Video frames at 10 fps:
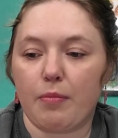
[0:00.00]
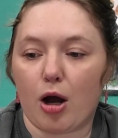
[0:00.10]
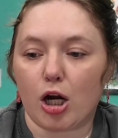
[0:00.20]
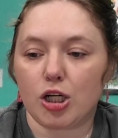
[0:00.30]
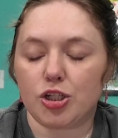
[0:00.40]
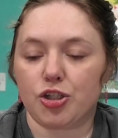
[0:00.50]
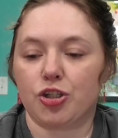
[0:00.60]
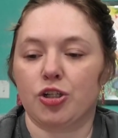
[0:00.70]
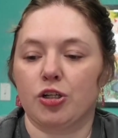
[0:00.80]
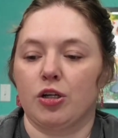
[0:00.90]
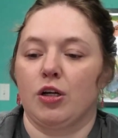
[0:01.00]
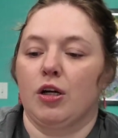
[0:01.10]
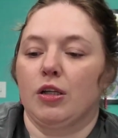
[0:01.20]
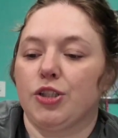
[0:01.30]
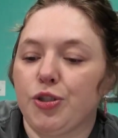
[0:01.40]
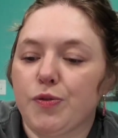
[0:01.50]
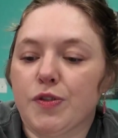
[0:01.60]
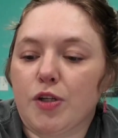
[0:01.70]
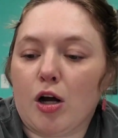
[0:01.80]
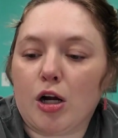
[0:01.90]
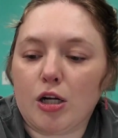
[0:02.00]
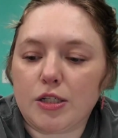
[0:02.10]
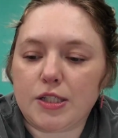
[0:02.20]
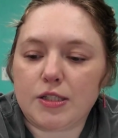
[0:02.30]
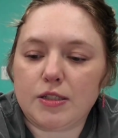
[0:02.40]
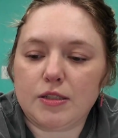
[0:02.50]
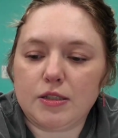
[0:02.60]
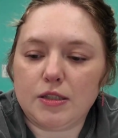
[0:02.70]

March to start